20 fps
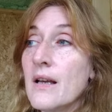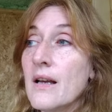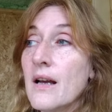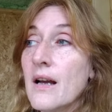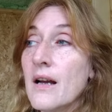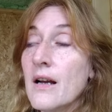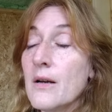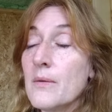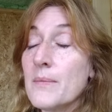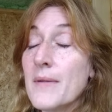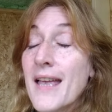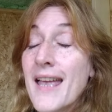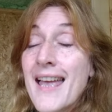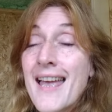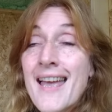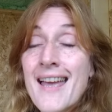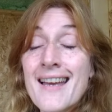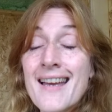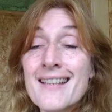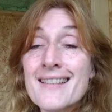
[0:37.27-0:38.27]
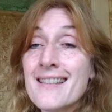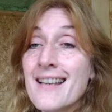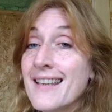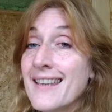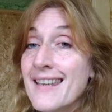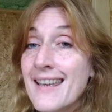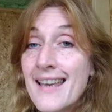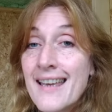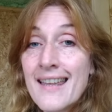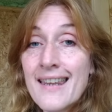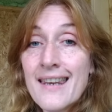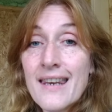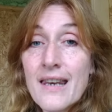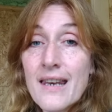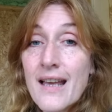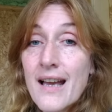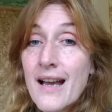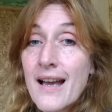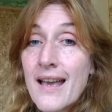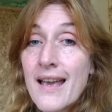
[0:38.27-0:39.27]
And again,
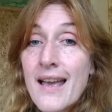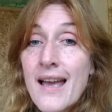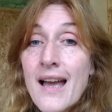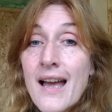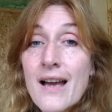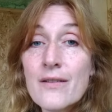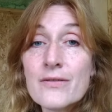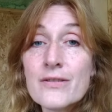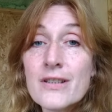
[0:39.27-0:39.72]
I have